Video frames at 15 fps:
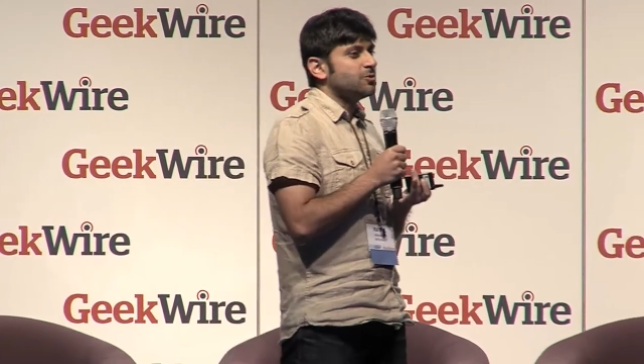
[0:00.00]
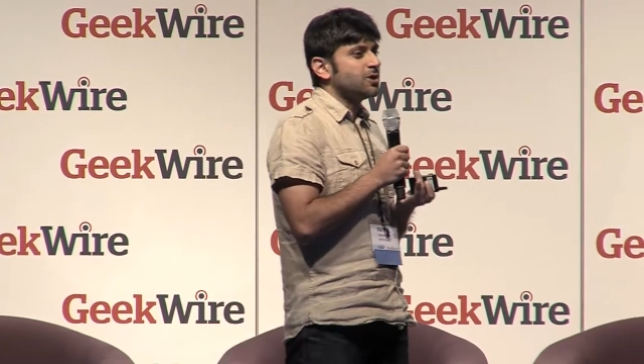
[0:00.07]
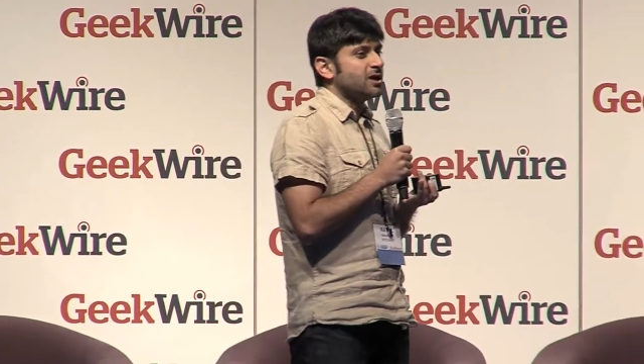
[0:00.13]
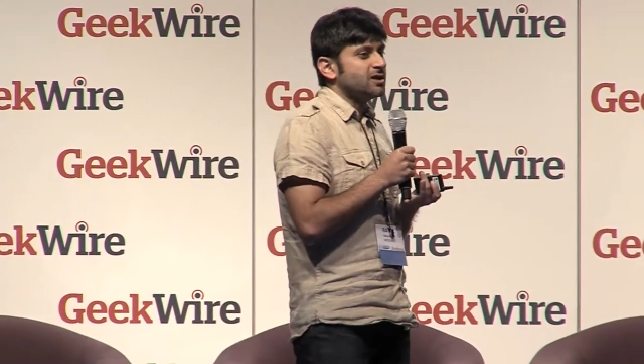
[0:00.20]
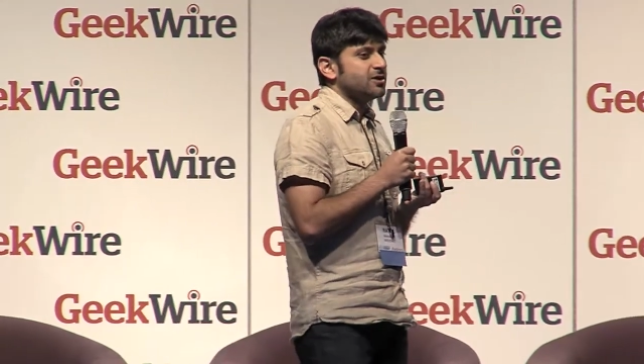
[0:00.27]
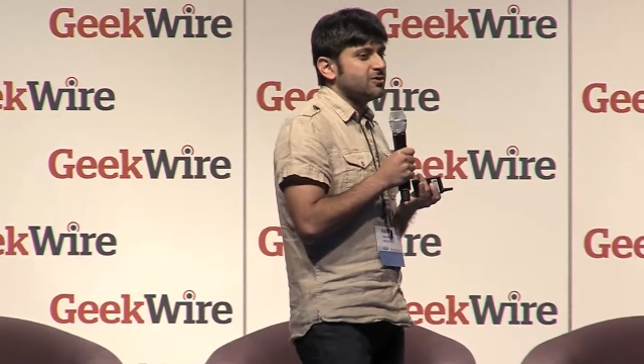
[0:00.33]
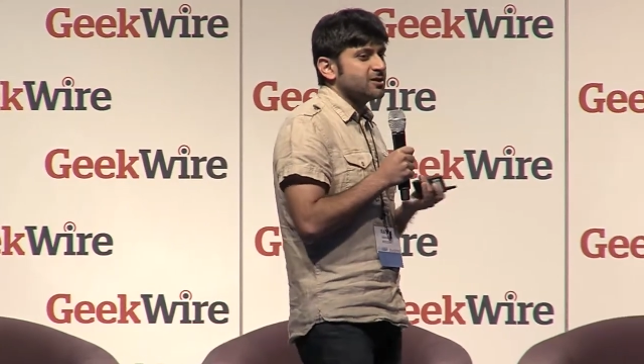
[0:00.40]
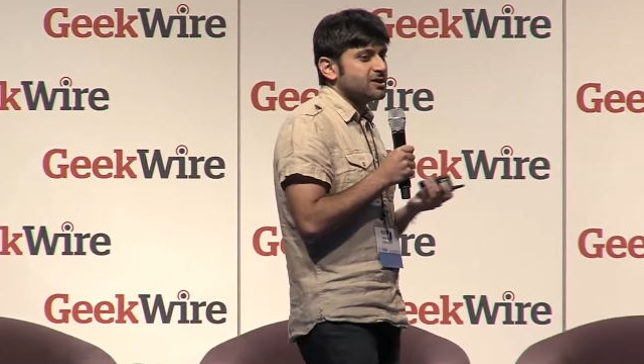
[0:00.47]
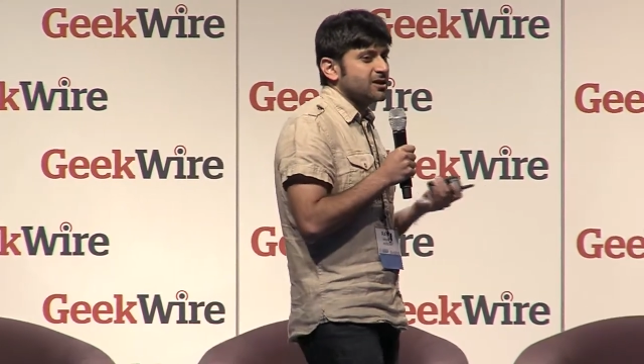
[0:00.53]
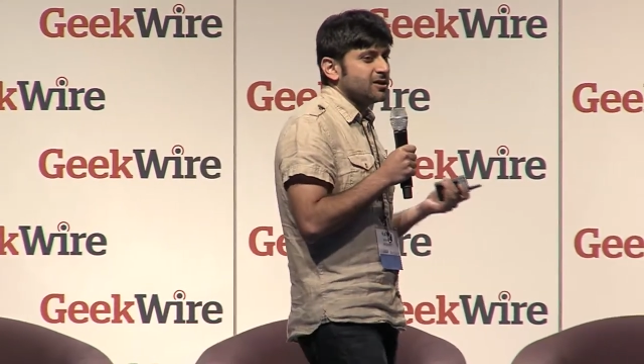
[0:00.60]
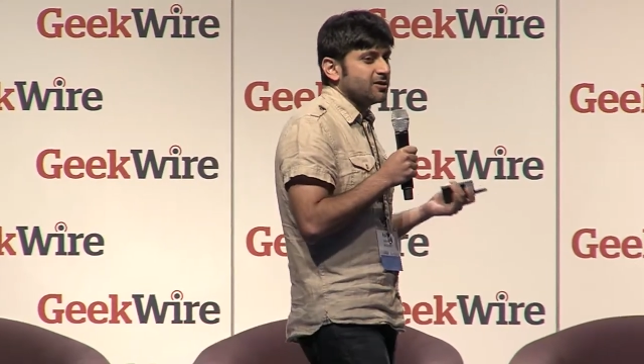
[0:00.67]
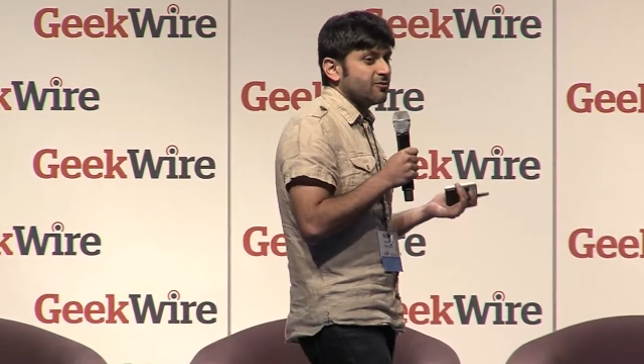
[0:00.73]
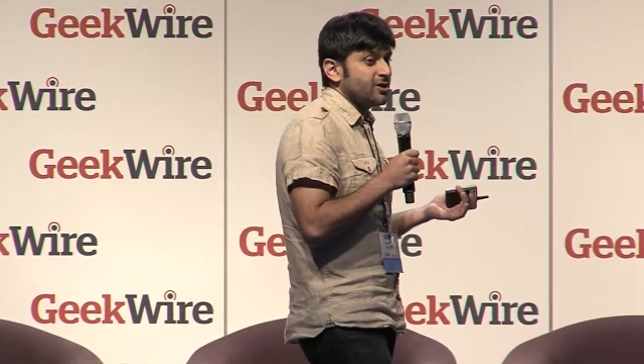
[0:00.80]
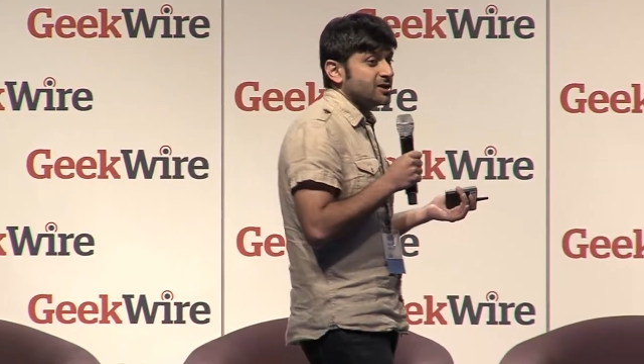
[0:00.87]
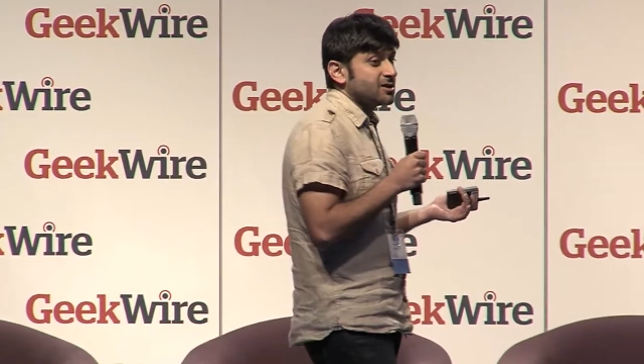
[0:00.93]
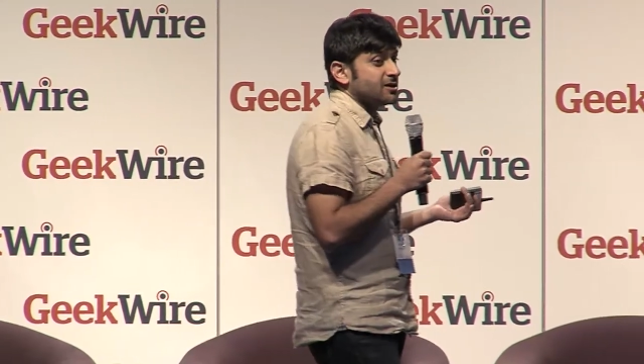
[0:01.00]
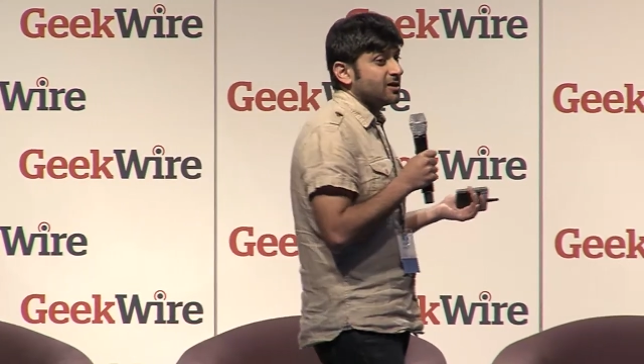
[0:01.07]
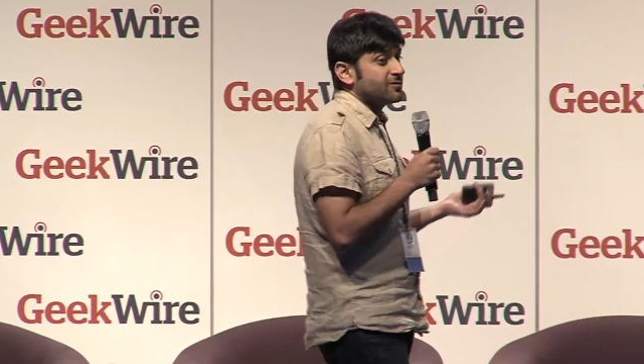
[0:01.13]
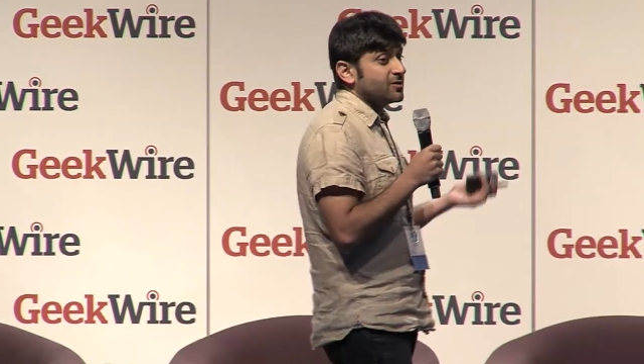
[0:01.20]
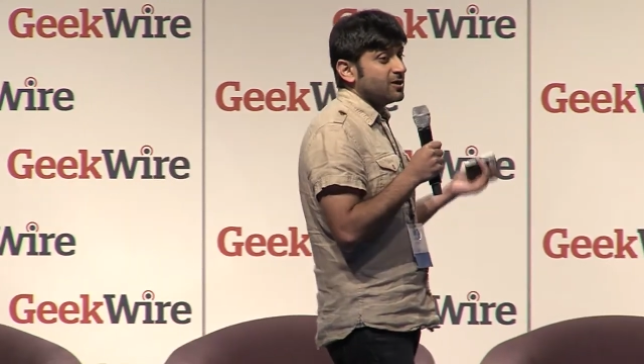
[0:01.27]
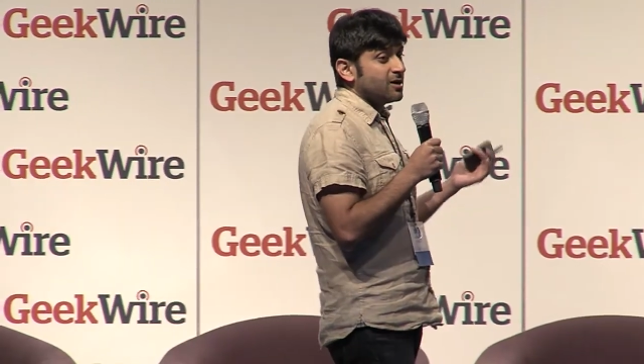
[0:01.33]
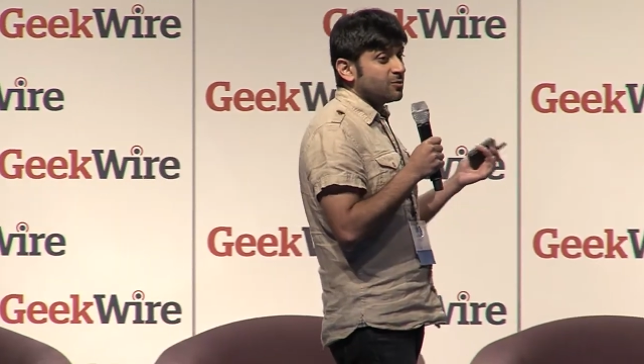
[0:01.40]
do continuous integration
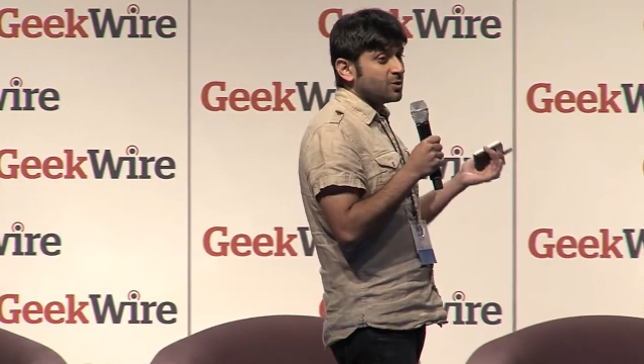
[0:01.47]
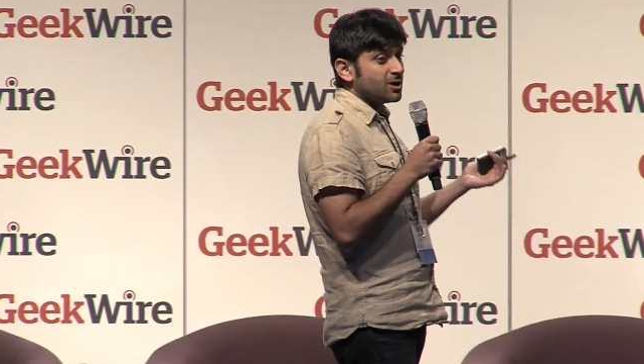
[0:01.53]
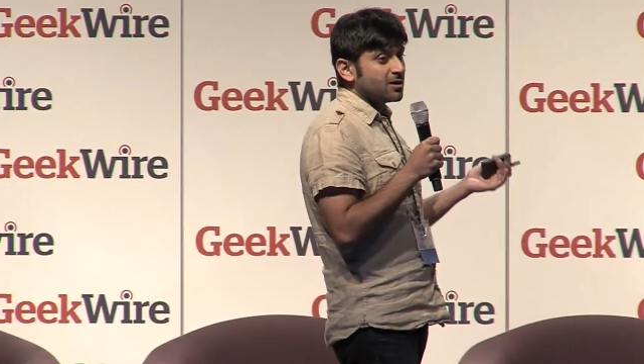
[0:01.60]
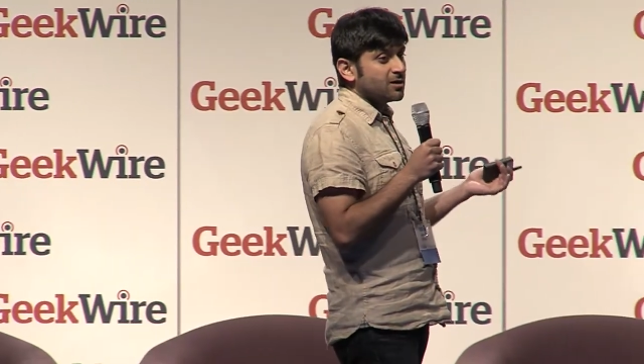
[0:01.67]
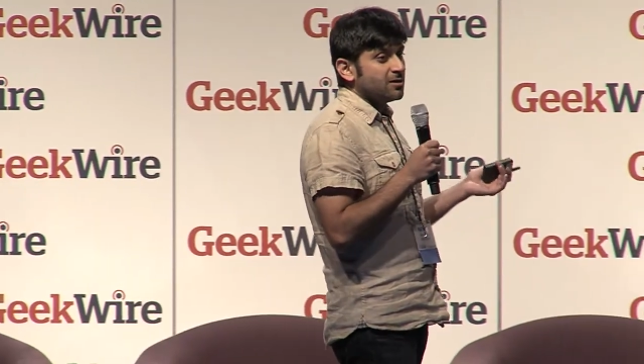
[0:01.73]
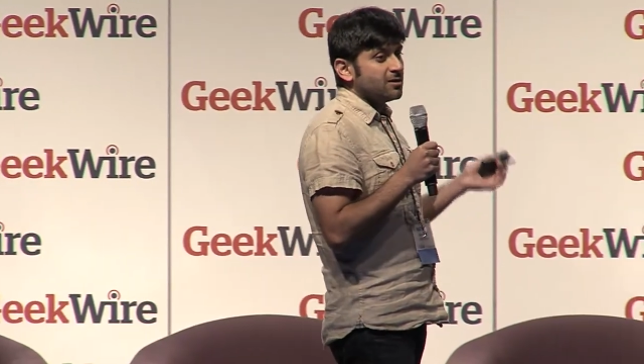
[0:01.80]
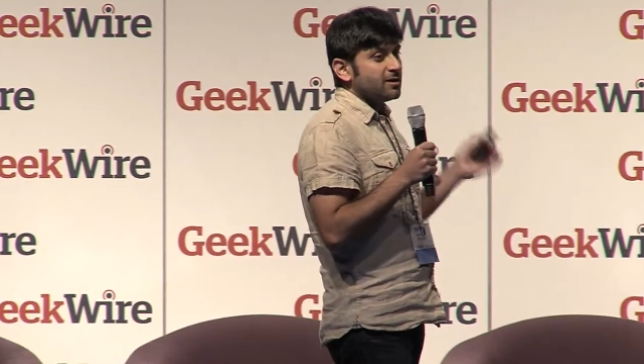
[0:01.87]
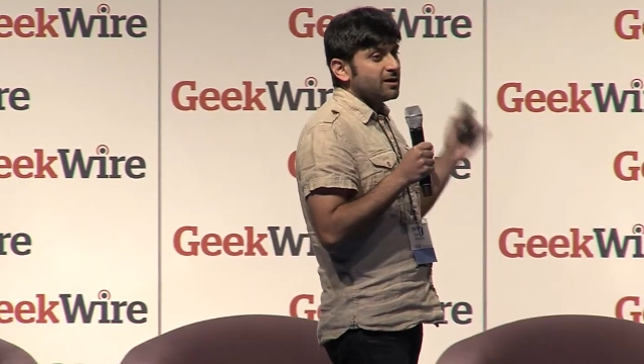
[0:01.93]
of your network